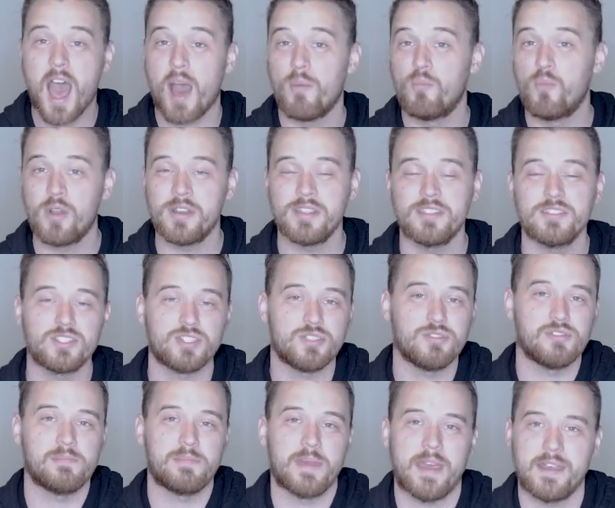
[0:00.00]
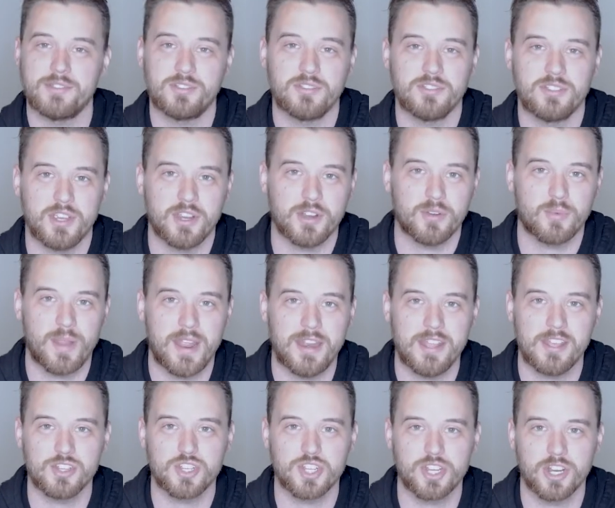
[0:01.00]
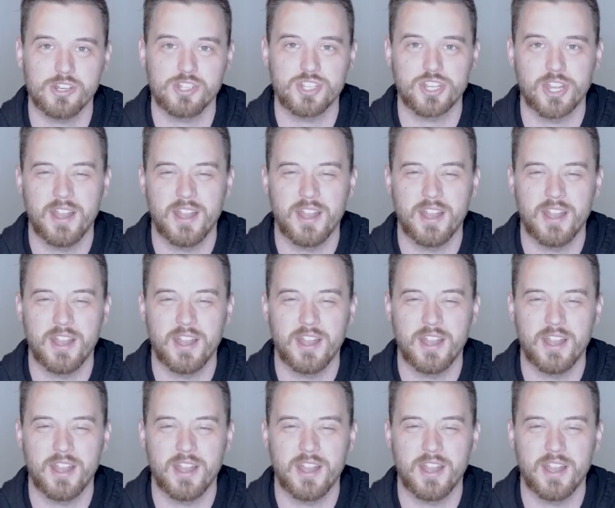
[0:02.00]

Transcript: I'm one of the student pastors here at Radiant Church,